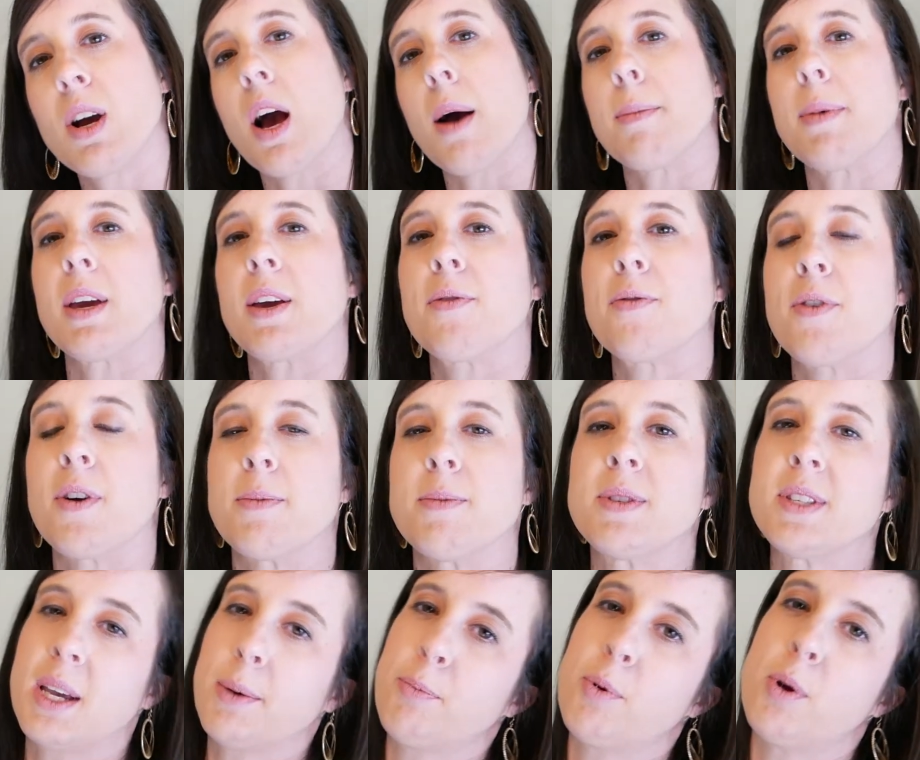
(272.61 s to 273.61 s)
coming from
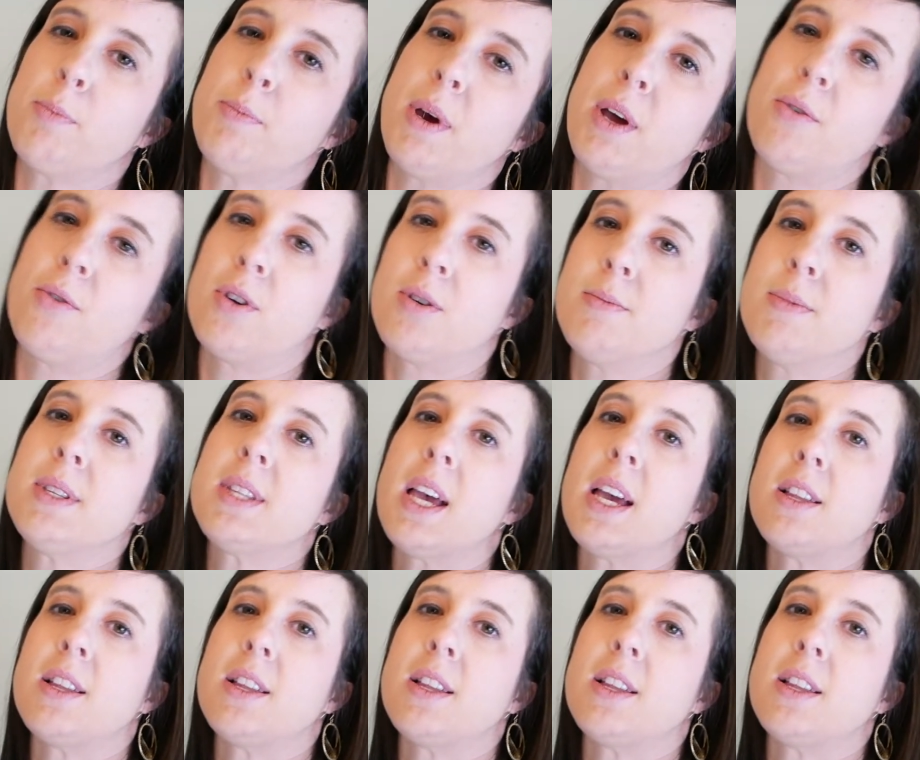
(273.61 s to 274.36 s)
separate bedrooms,